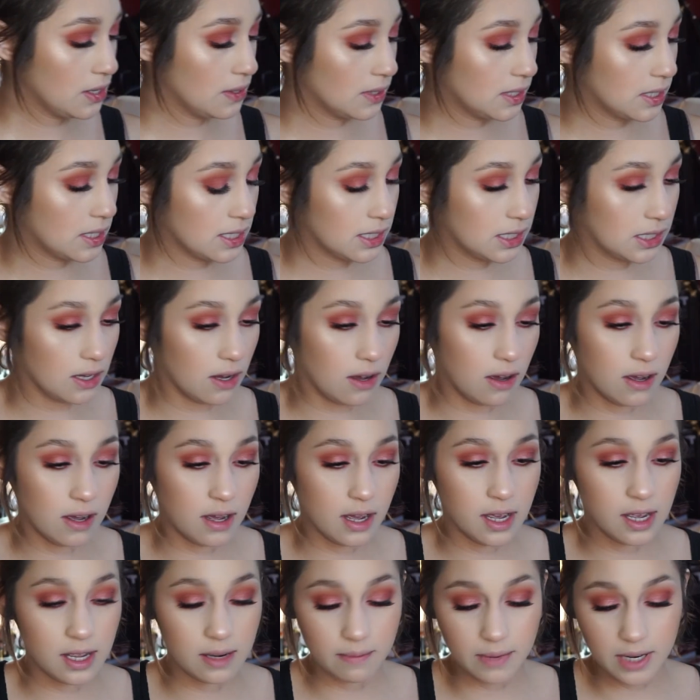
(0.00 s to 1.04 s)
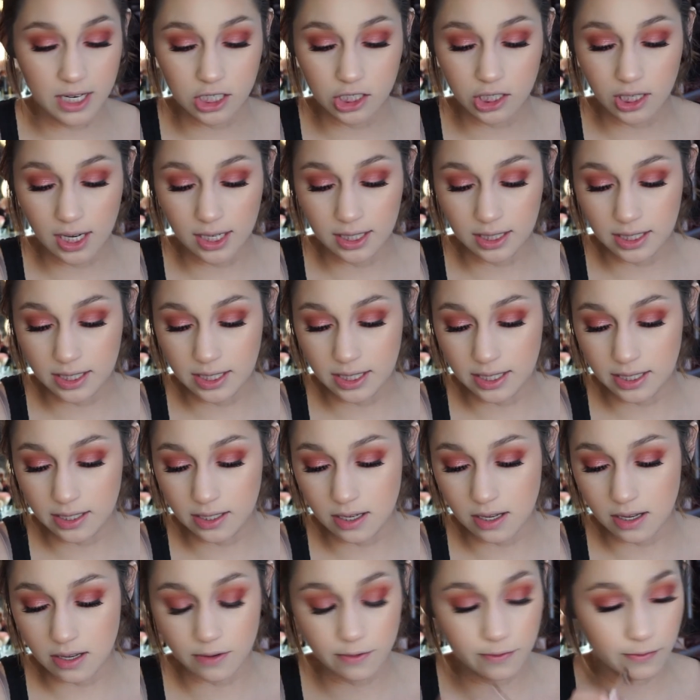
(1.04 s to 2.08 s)
to use this on my Jaclyn
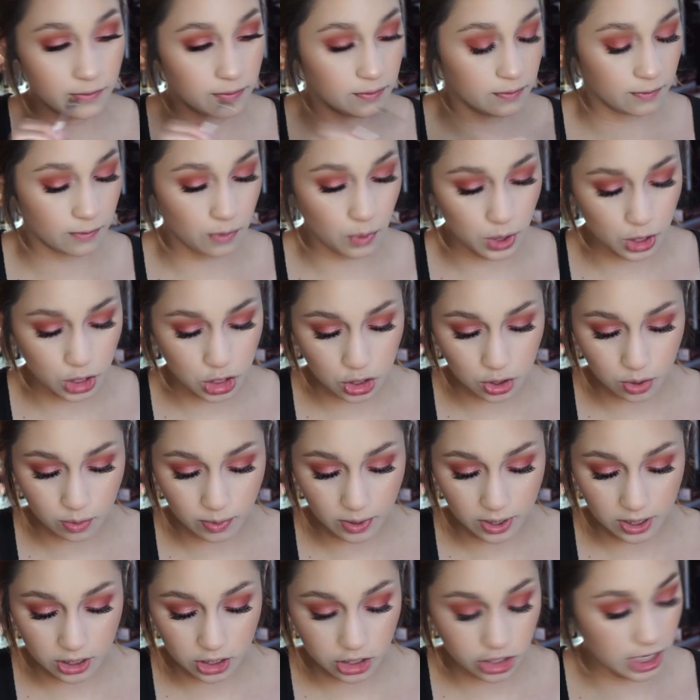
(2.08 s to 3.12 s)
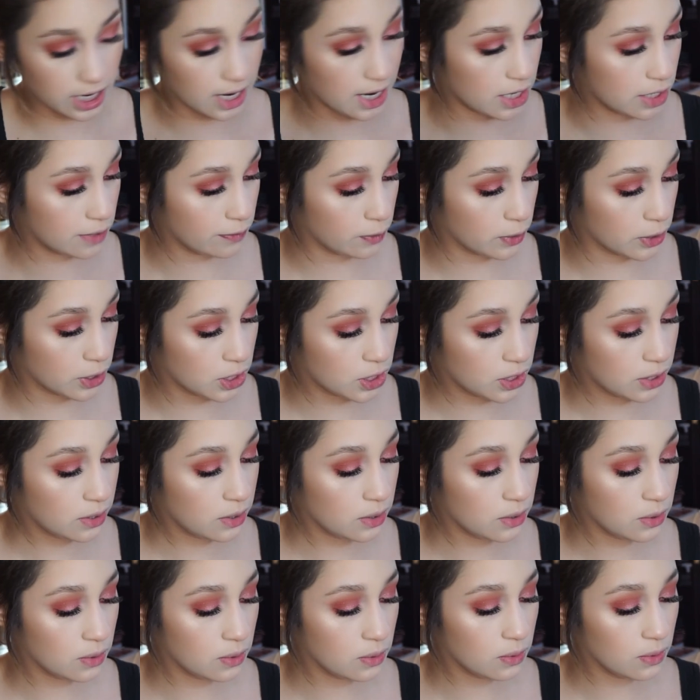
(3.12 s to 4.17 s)
Hill 42 brush,
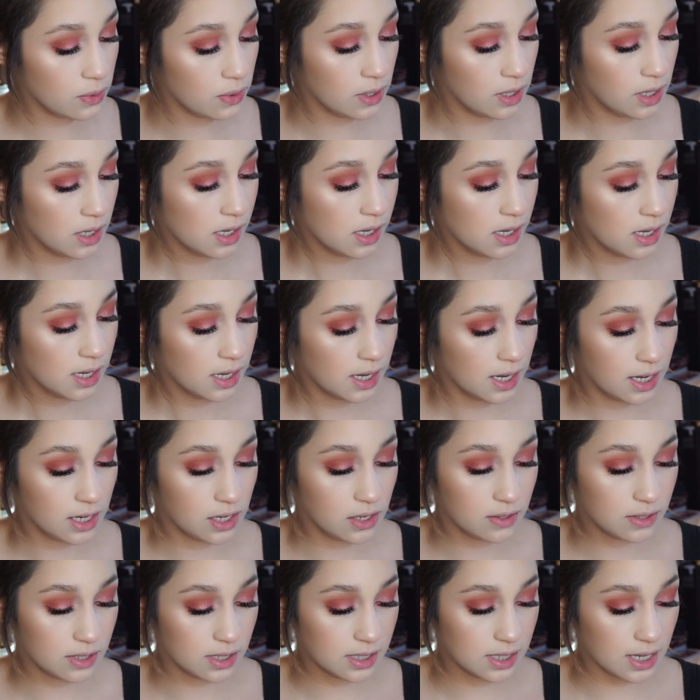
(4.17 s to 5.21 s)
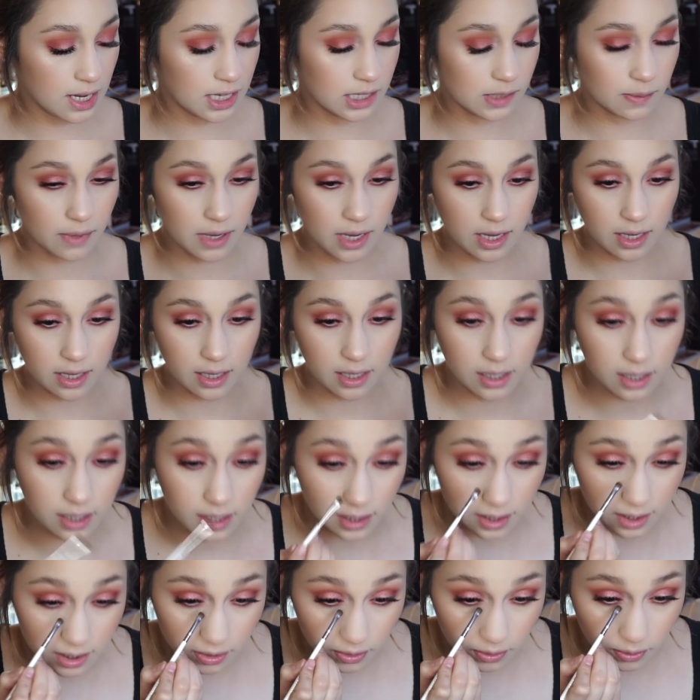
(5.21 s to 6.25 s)
JH42, and use this as my
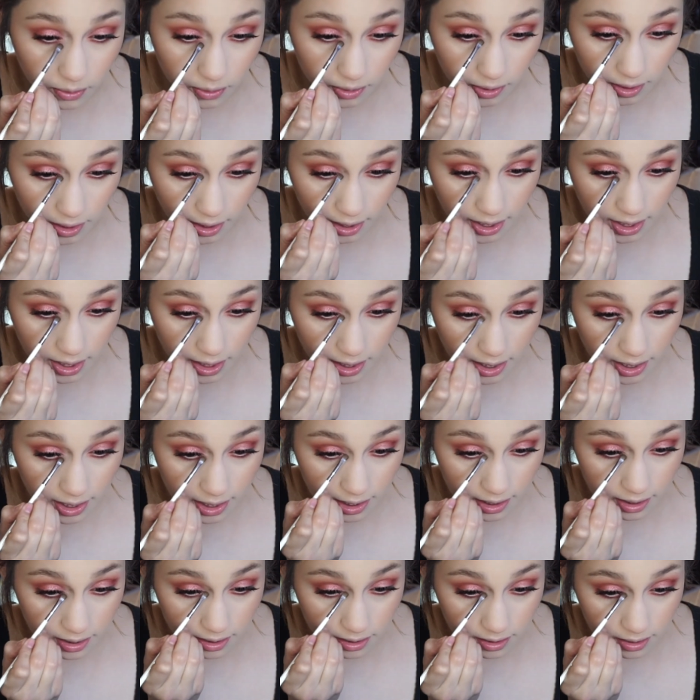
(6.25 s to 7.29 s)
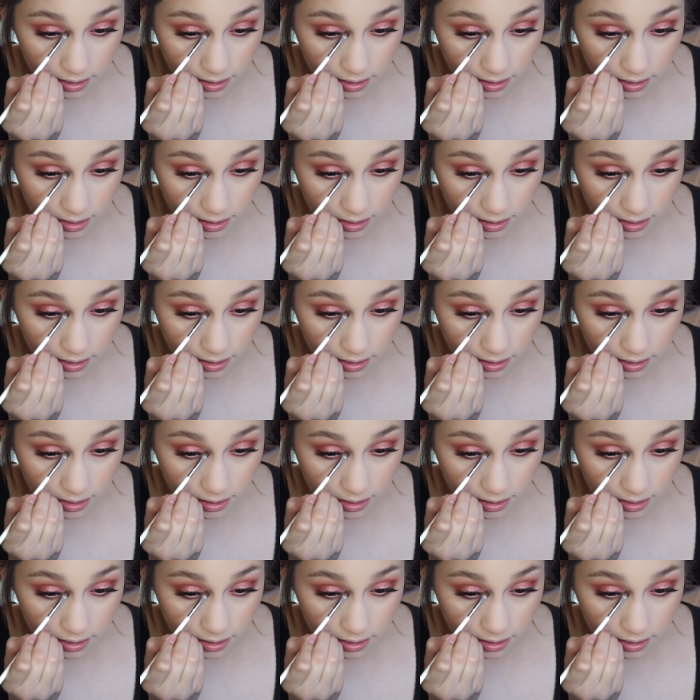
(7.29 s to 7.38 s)
inner corner highlight.